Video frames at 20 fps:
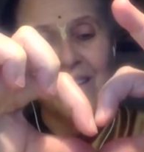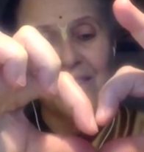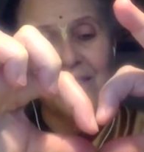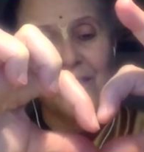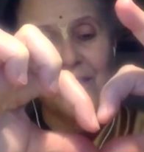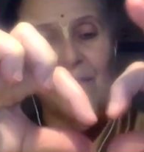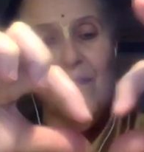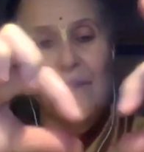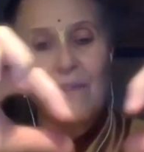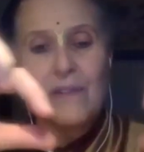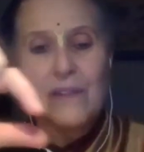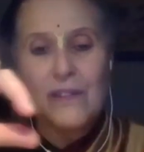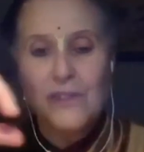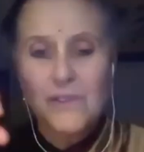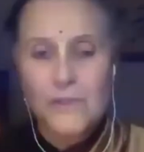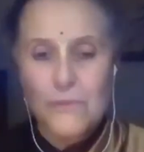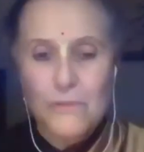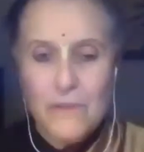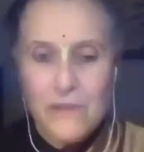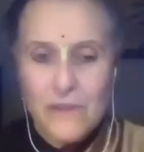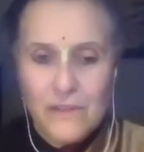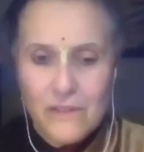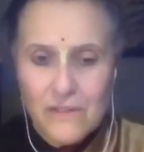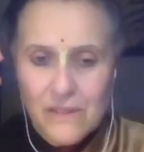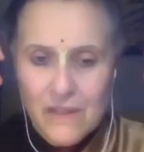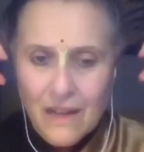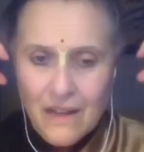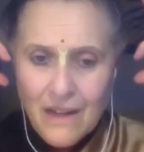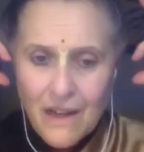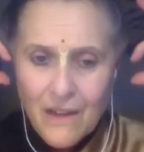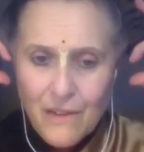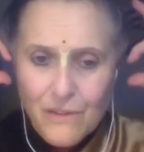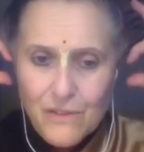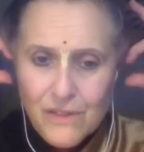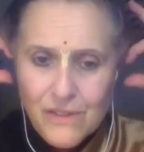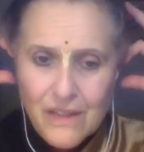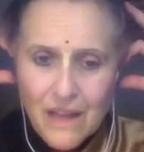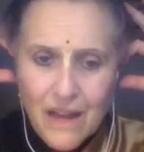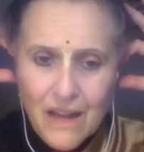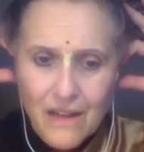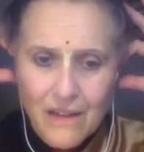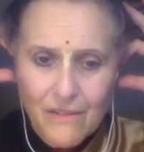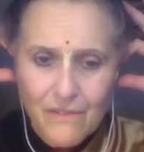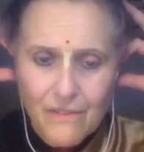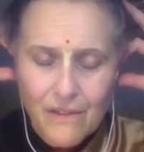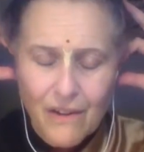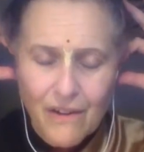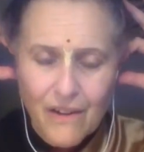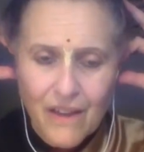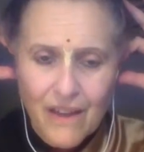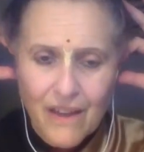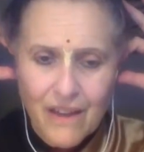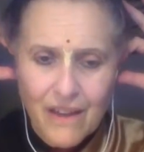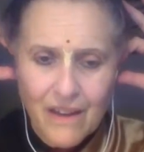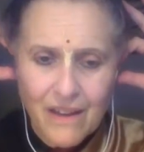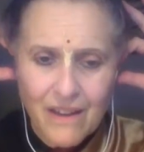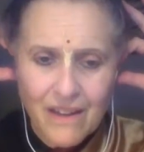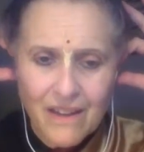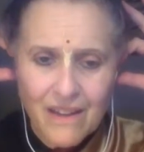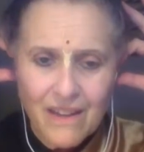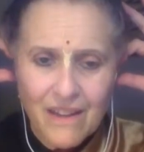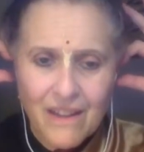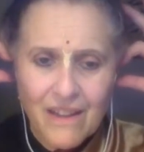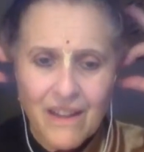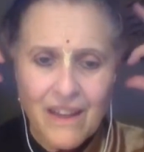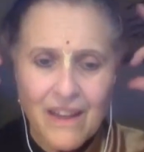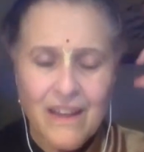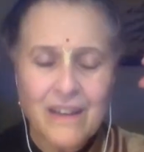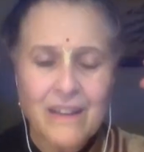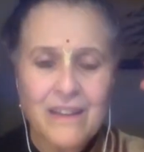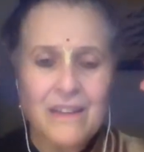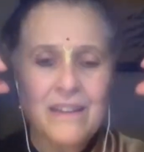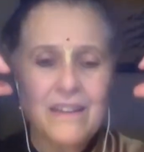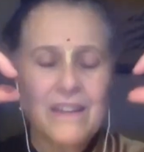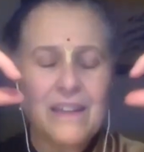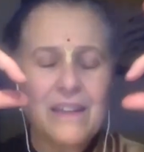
So there are these two ears on either side of our head. And